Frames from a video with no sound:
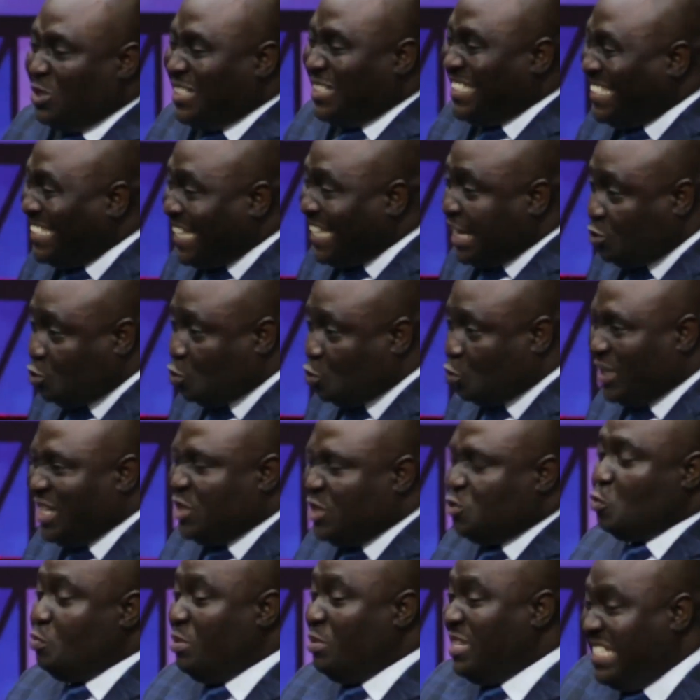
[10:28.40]
you settle,
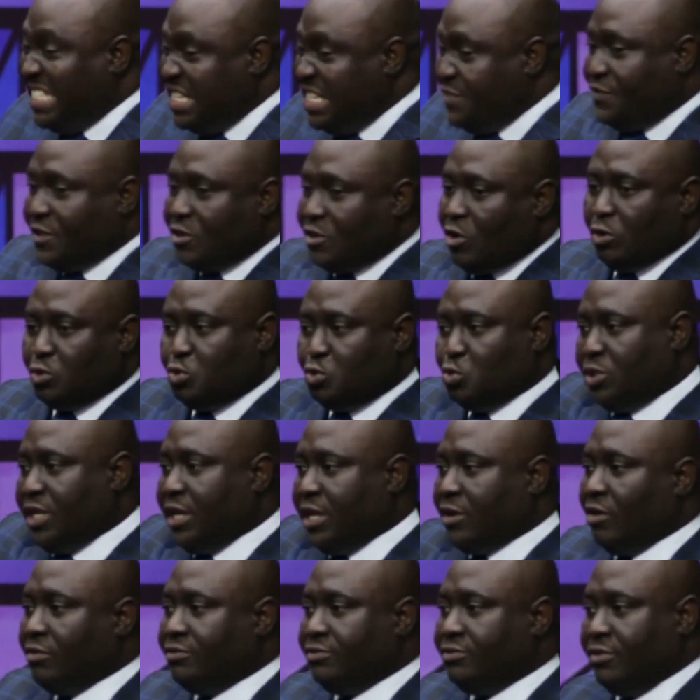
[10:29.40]
it will be difficult to
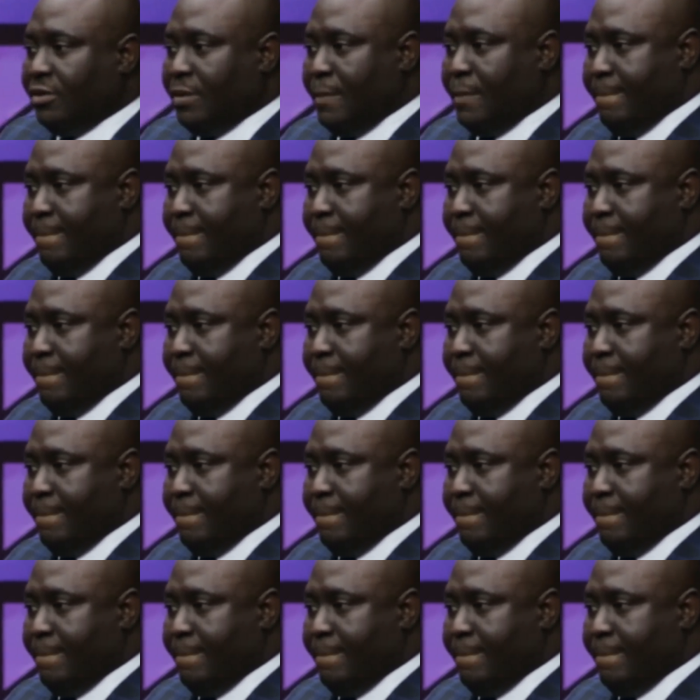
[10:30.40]
take off.